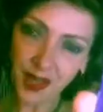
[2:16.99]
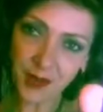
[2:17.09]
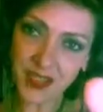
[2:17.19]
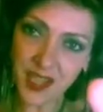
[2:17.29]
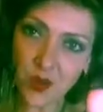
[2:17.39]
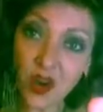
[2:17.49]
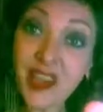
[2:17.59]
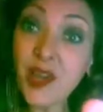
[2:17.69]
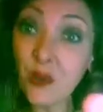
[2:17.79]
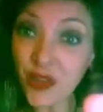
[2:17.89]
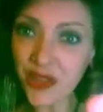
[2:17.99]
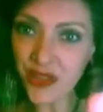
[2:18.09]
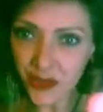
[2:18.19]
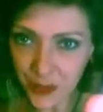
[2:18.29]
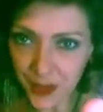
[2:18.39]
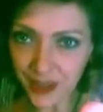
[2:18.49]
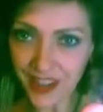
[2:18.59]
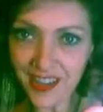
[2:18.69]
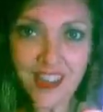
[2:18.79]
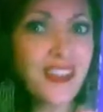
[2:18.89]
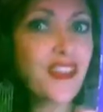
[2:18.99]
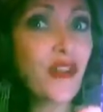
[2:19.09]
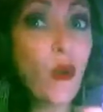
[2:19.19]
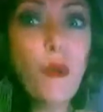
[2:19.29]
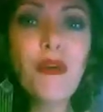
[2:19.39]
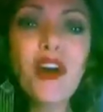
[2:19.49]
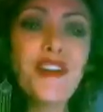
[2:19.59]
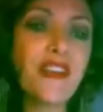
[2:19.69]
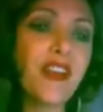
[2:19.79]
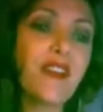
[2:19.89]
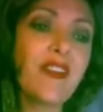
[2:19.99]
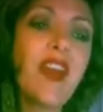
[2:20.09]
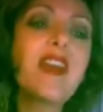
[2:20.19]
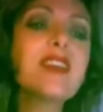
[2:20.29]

I want to say working with spirit in this whole process.